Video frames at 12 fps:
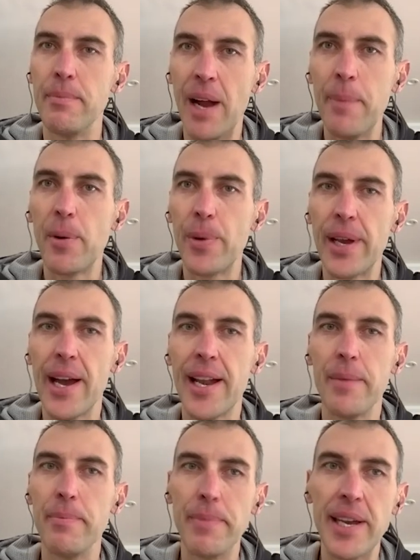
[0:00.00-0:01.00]
I remember we
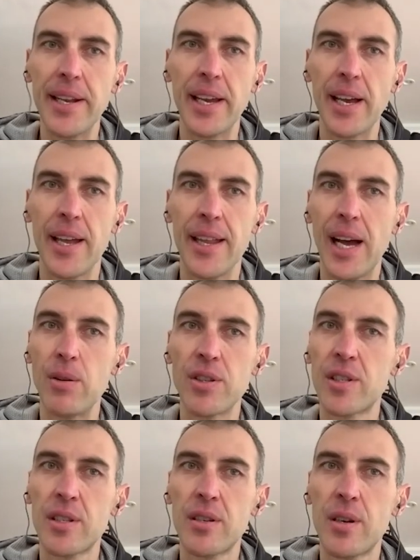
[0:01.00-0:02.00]
had a meeting, and that
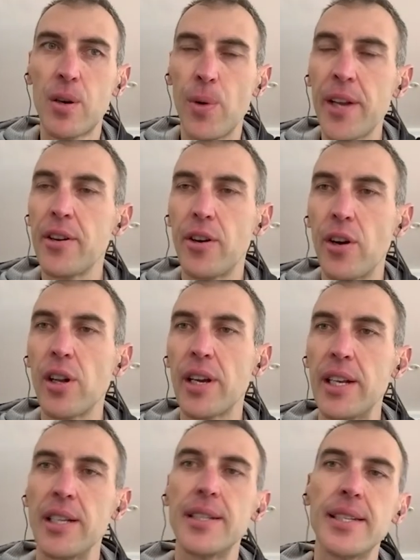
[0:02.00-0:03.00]
was quite
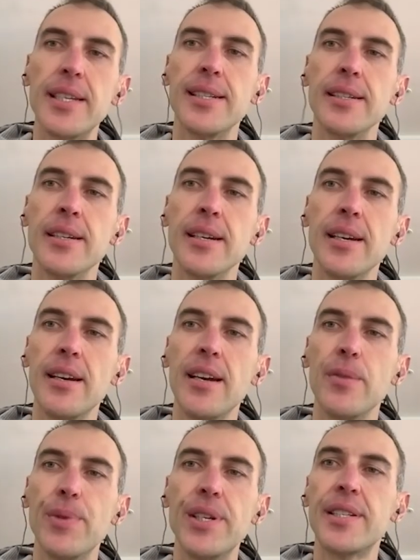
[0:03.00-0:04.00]
early in the season.
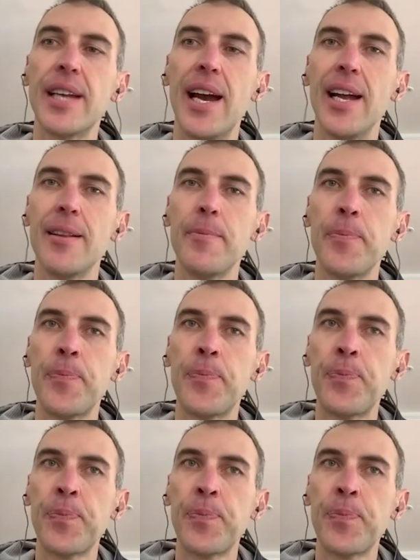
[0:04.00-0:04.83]
And we said,